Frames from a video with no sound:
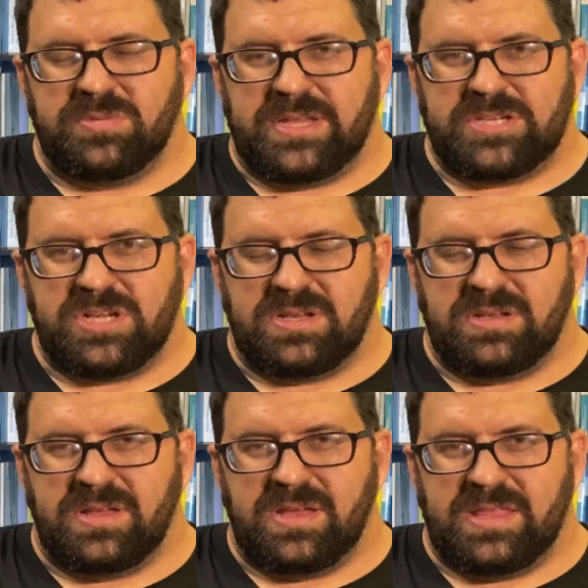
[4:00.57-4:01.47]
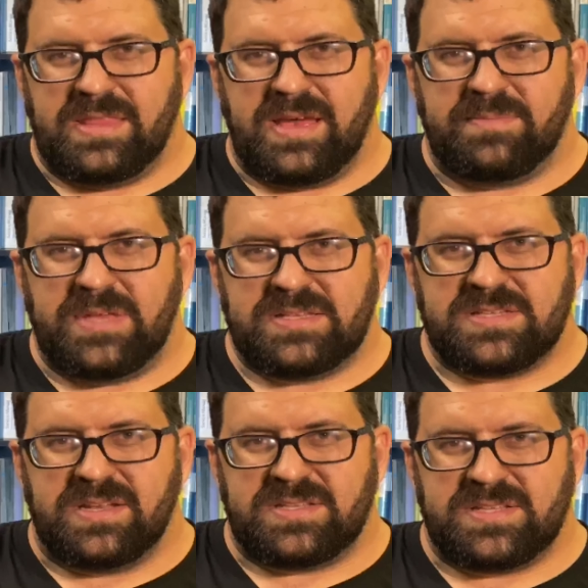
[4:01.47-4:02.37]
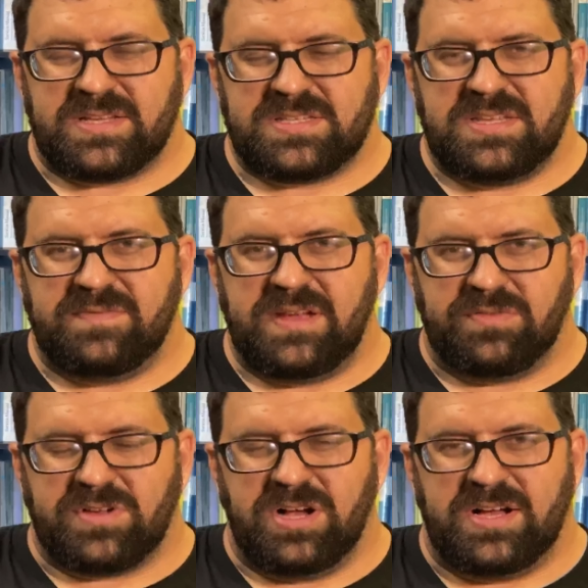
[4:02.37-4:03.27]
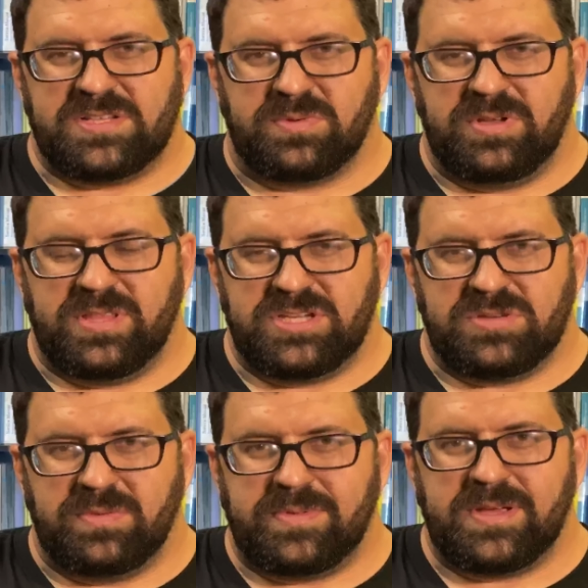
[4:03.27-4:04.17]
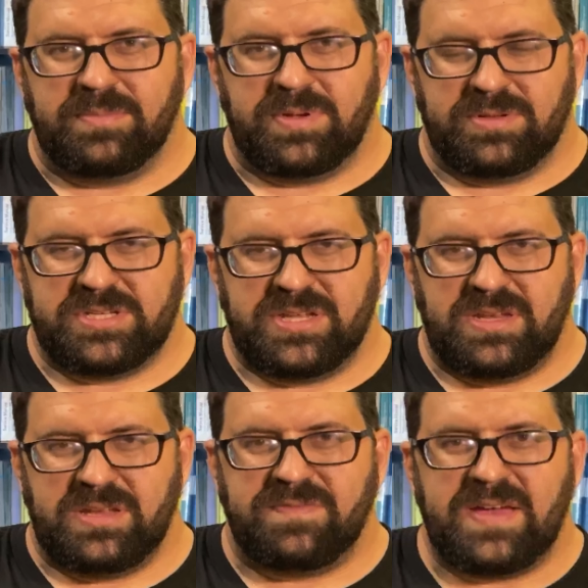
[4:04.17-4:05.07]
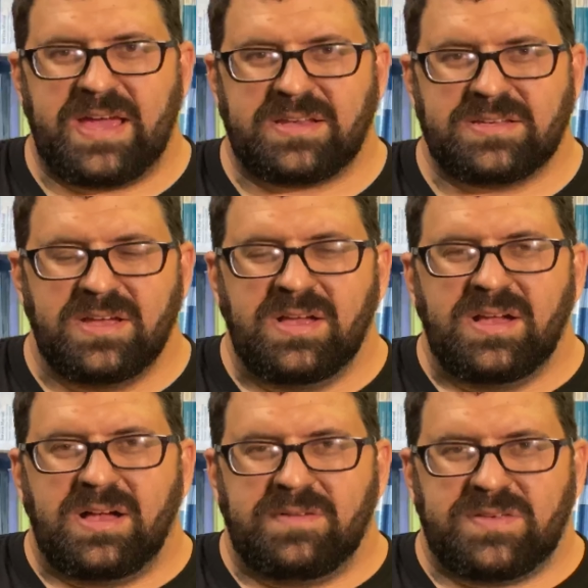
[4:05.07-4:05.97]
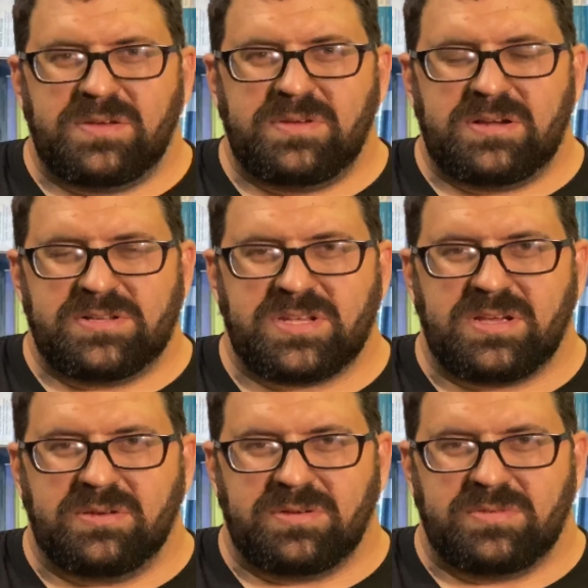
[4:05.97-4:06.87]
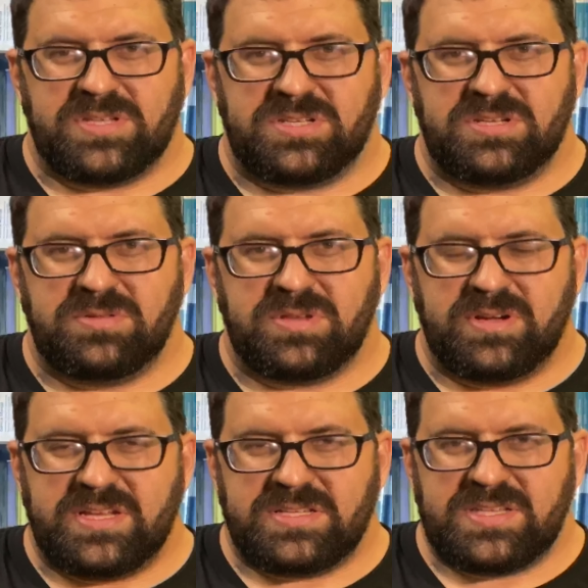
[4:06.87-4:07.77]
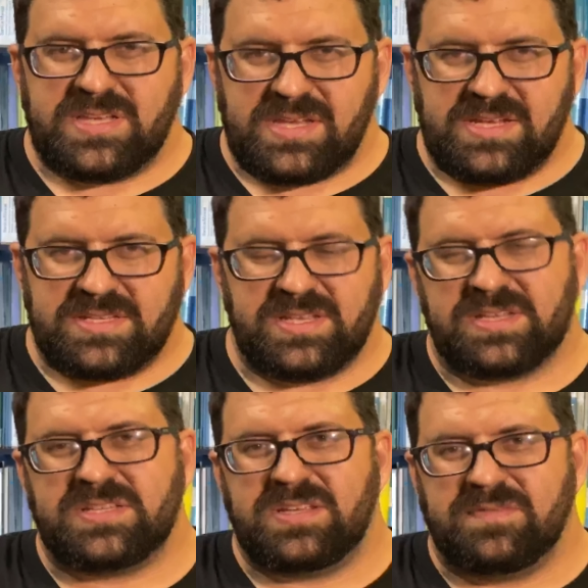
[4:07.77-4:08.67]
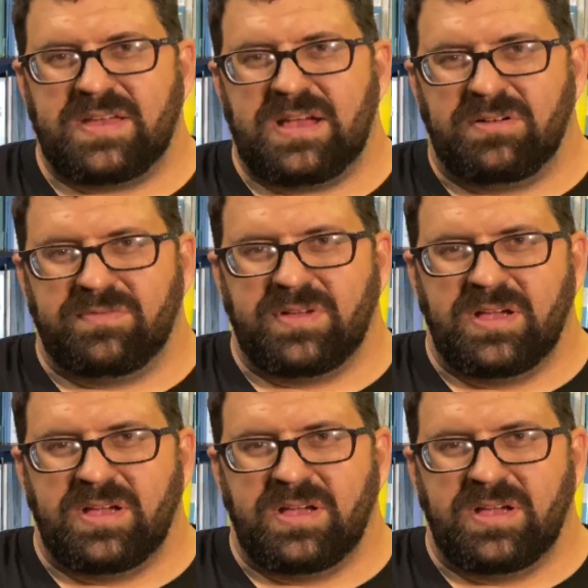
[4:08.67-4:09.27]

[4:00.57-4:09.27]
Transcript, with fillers: engine, and that means that a 16 valve Cosworth engine would be a bolt-on. In fact, a few years ago there was a 230 CE 16 valve